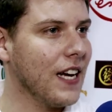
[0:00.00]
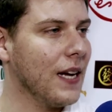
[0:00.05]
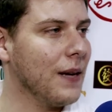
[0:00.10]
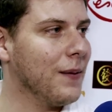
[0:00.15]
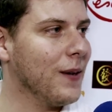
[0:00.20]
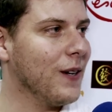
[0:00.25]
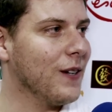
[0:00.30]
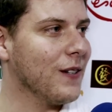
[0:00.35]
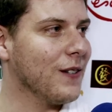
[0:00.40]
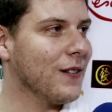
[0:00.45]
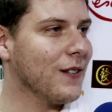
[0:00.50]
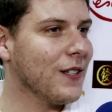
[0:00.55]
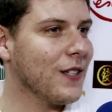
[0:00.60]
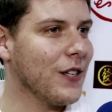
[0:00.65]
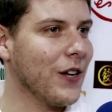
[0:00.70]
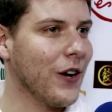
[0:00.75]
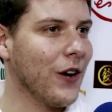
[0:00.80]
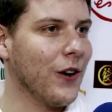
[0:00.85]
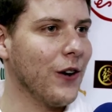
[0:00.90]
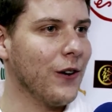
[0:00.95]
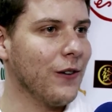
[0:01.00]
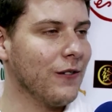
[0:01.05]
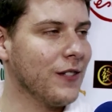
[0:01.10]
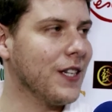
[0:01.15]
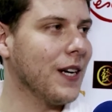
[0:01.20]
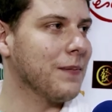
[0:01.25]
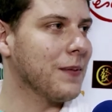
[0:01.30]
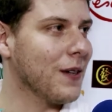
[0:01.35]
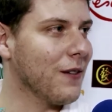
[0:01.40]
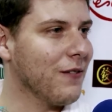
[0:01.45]
table. So
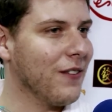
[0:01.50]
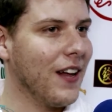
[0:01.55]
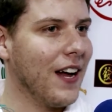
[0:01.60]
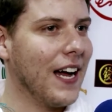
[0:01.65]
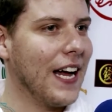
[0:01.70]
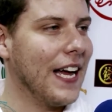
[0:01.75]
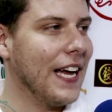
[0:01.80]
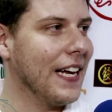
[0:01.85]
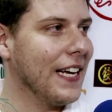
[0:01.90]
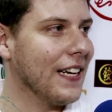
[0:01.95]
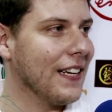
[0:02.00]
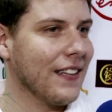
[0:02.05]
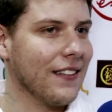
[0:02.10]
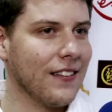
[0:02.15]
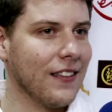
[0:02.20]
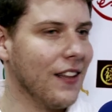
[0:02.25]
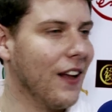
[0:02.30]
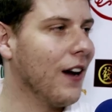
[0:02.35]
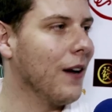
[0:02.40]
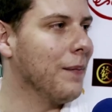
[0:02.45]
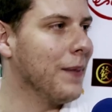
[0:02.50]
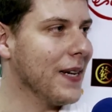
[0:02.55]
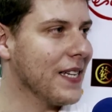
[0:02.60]
chips are flying, a lot of